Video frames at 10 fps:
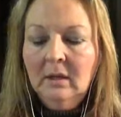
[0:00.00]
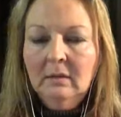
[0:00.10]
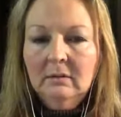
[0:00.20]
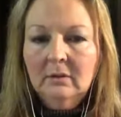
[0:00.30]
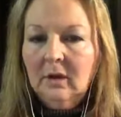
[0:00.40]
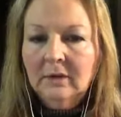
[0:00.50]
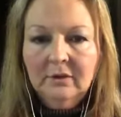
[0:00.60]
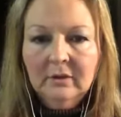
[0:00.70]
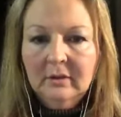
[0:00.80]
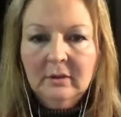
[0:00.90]
They're not
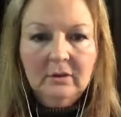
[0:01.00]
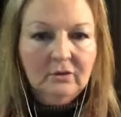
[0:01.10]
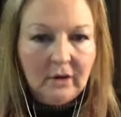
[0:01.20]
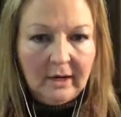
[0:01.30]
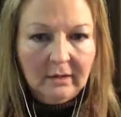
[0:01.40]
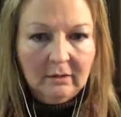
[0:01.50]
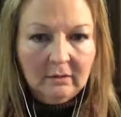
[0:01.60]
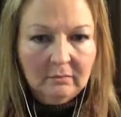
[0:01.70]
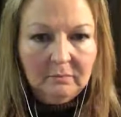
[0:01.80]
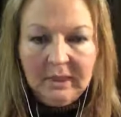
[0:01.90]
just in the triangle
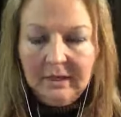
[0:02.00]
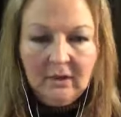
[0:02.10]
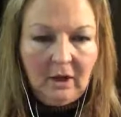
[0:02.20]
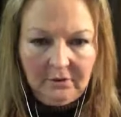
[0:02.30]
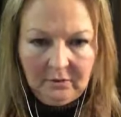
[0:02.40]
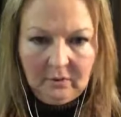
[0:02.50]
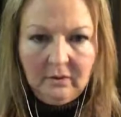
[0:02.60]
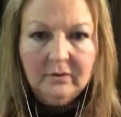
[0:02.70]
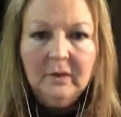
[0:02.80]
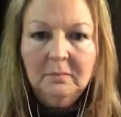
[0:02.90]
playing all the roles,
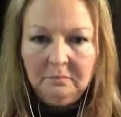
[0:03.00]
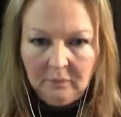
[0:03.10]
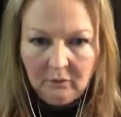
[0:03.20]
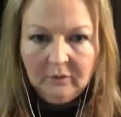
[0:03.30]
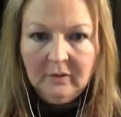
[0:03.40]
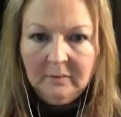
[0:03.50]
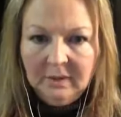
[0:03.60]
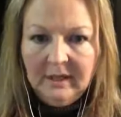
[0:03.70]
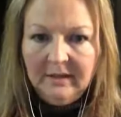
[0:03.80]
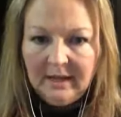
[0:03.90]
they mostly play
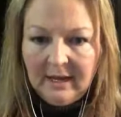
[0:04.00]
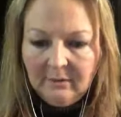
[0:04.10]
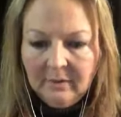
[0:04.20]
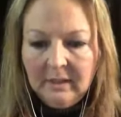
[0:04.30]
that one.